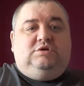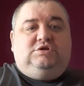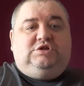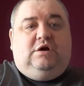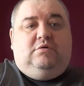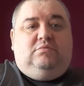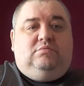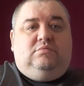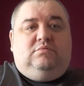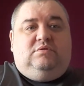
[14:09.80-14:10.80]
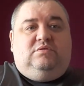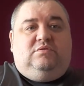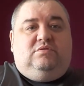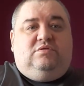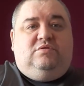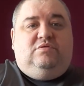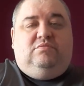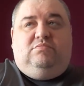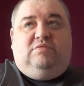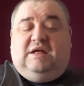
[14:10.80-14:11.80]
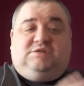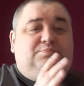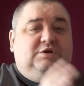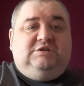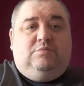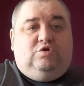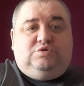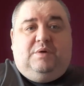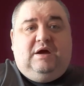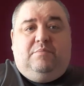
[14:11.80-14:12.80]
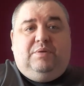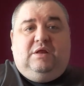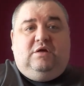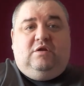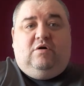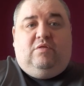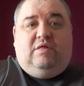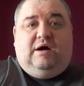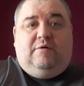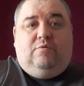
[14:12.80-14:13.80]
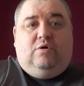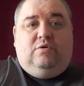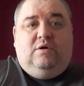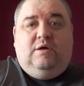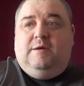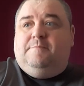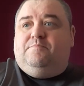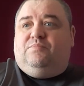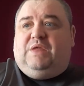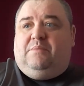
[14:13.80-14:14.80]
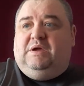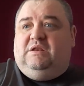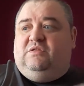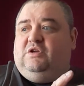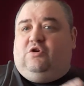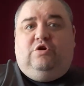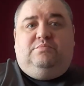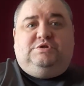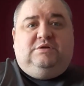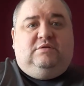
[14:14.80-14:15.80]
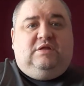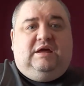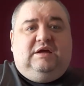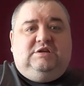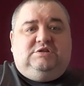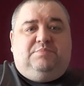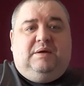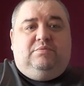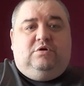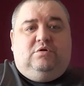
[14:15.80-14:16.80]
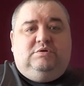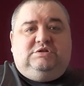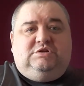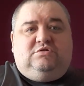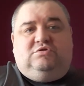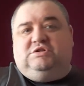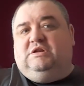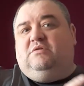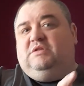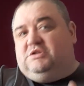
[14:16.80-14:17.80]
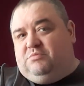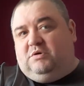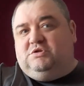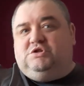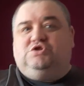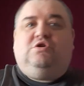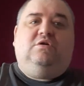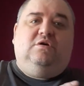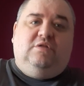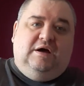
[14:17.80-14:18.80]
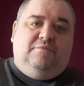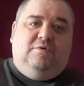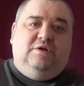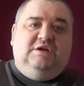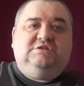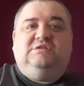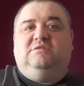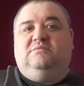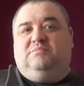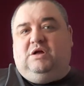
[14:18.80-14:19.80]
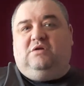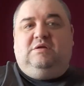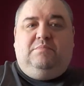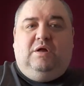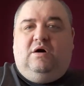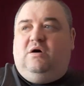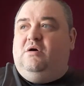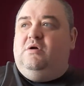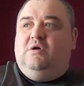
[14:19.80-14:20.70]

So that's pretty much my opinion on that one. I mean, in the groups and things, people are always discussing, oh, this one's stronger, that one isn't, blah de blah.